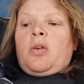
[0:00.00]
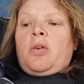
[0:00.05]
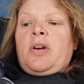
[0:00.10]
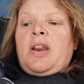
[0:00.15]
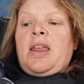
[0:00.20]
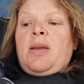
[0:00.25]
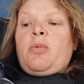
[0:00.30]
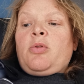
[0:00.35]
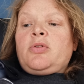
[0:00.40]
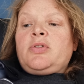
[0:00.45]

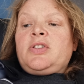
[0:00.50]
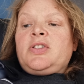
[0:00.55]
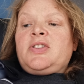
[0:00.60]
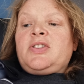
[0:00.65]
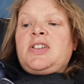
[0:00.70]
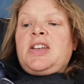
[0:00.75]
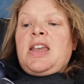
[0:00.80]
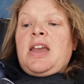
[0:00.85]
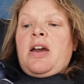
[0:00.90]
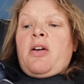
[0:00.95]
Unable to
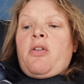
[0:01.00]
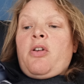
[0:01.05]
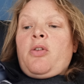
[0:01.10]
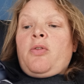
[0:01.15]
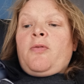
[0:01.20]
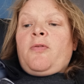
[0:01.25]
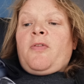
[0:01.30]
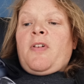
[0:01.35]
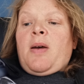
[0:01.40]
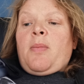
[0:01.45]
see our
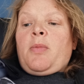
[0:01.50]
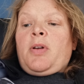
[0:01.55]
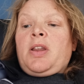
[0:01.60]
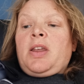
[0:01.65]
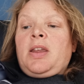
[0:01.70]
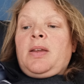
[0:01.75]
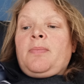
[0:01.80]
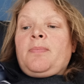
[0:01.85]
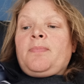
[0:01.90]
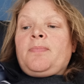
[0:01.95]
own
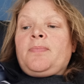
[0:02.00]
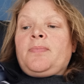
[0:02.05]
family